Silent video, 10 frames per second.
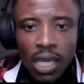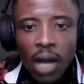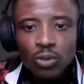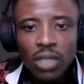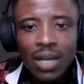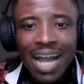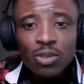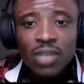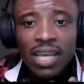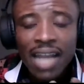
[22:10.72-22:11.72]
I'll do that. How
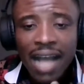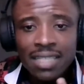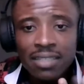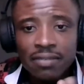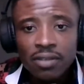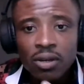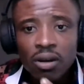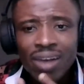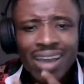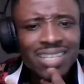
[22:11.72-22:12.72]
to get active.
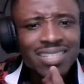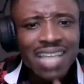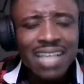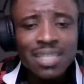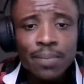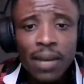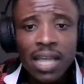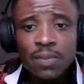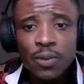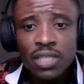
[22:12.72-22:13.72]
All right, it's as simple
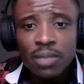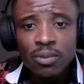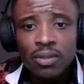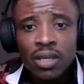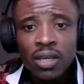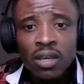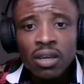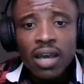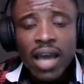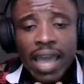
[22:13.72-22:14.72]
as possible.
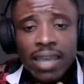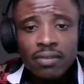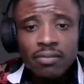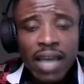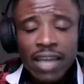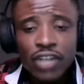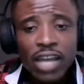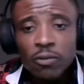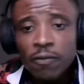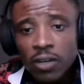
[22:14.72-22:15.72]
I, I
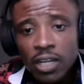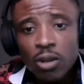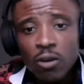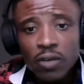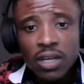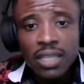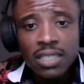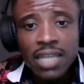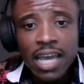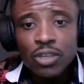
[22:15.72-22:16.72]
try to fall in love with
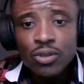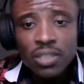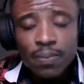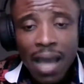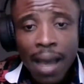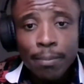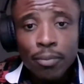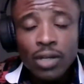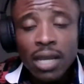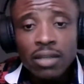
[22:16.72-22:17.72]
LinkedIn. I use the app
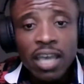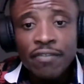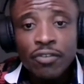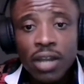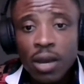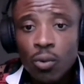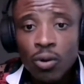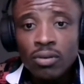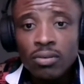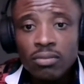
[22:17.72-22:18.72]
more than every other
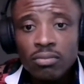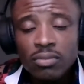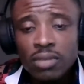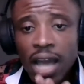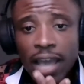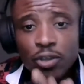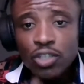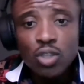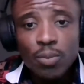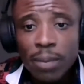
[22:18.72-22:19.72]
one. I use
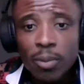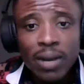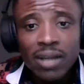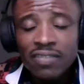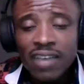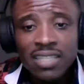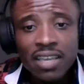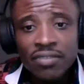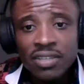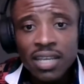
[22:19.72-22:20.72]
it on my mobile device
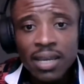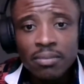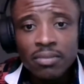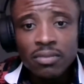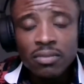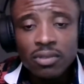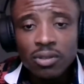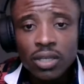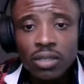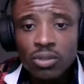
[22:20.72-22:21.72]
every time.
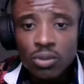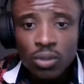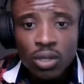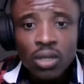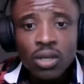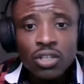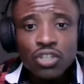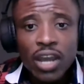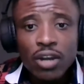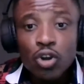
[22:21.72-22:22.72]
Okay, so
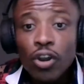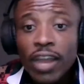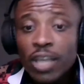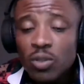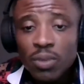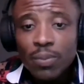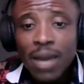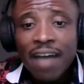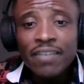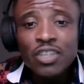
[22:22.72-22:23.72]
try to connect with people.
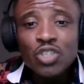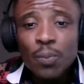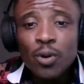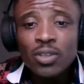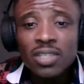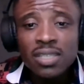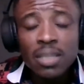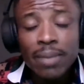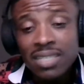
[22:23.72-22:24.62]
Have a support system.